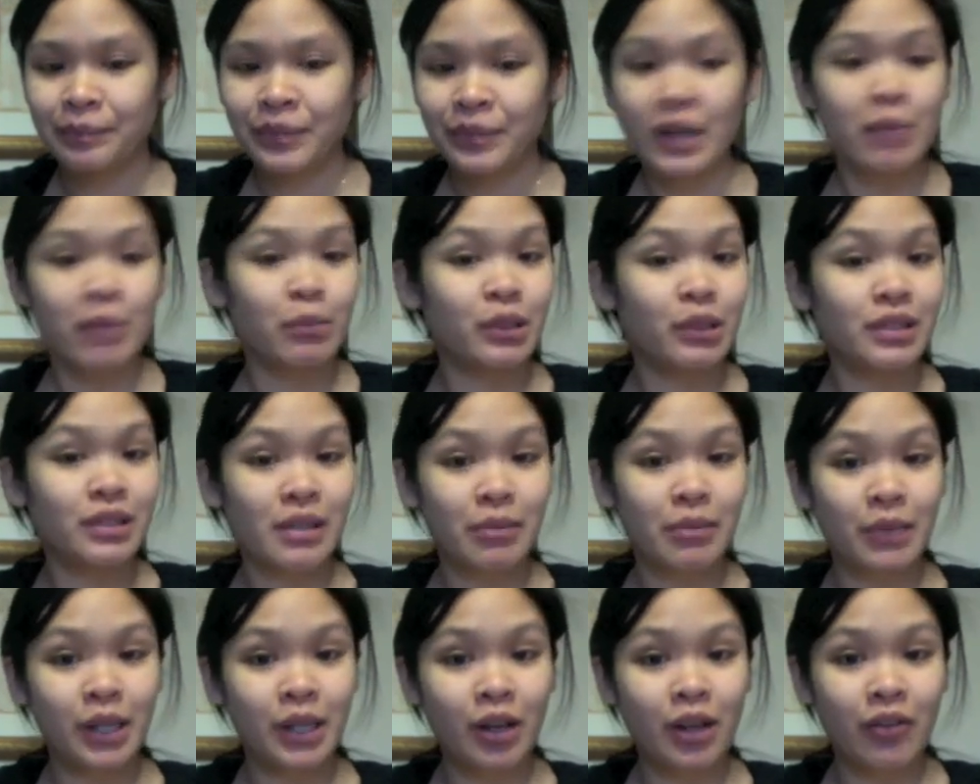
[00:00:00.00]
Please let
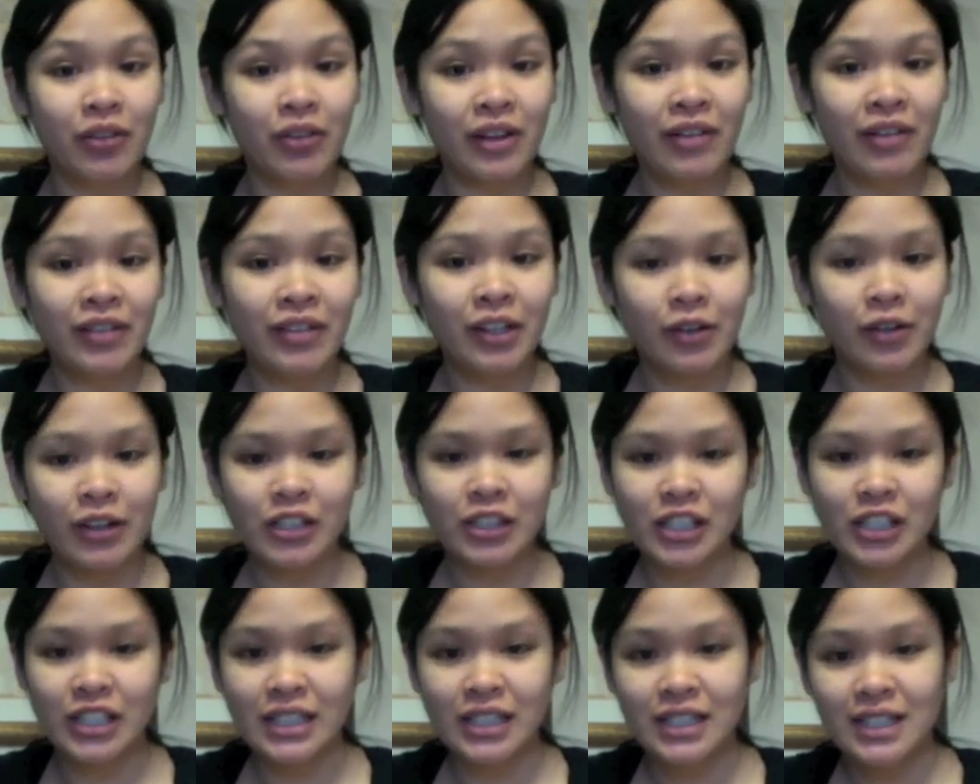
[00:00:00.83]
me know if you have any
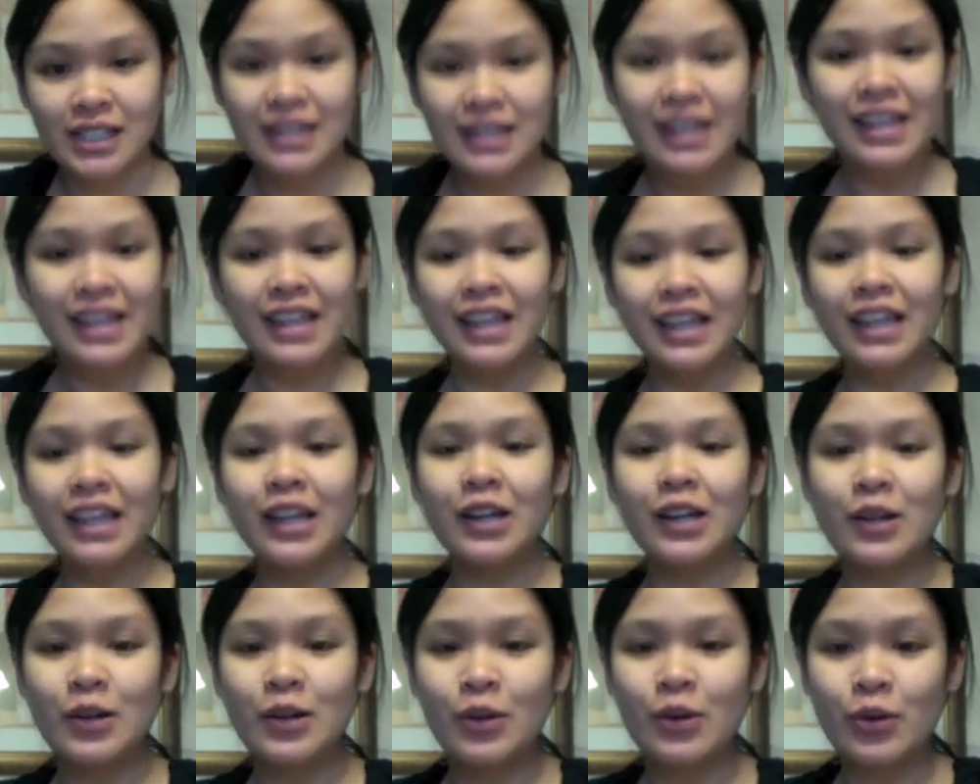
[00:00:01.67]
questions. Thank
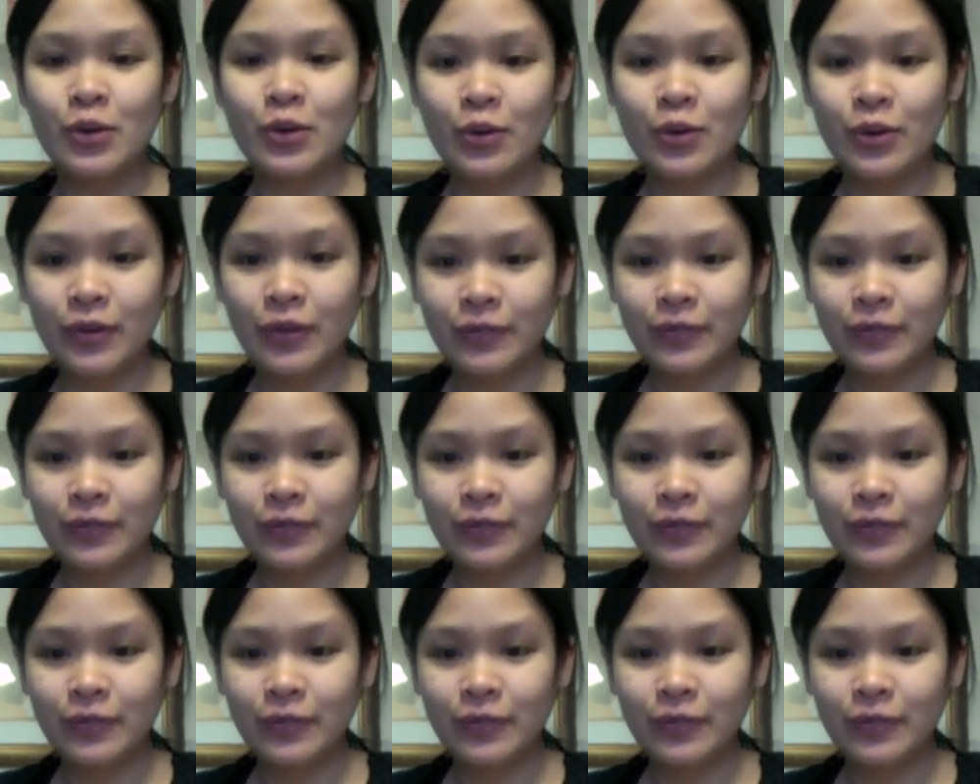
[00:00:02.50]
you.